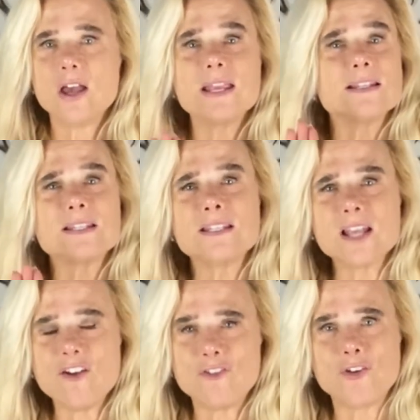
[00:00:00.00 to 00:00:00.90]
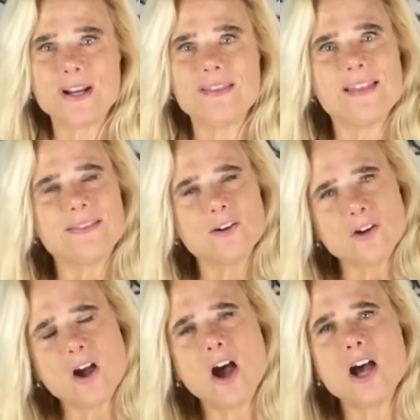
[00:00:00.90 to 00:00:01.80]
and suffering that they're
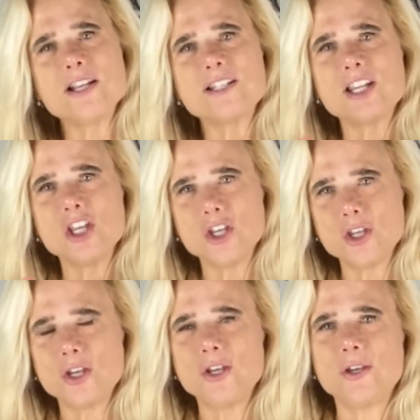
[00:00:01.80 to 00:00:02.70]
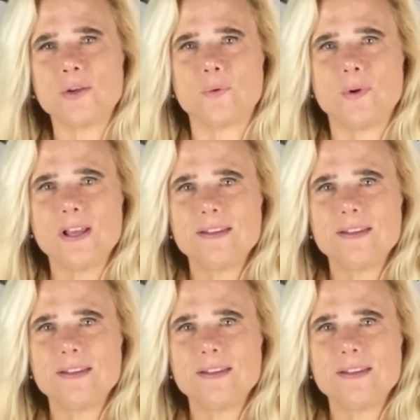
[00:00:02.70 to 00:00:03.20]
causing you,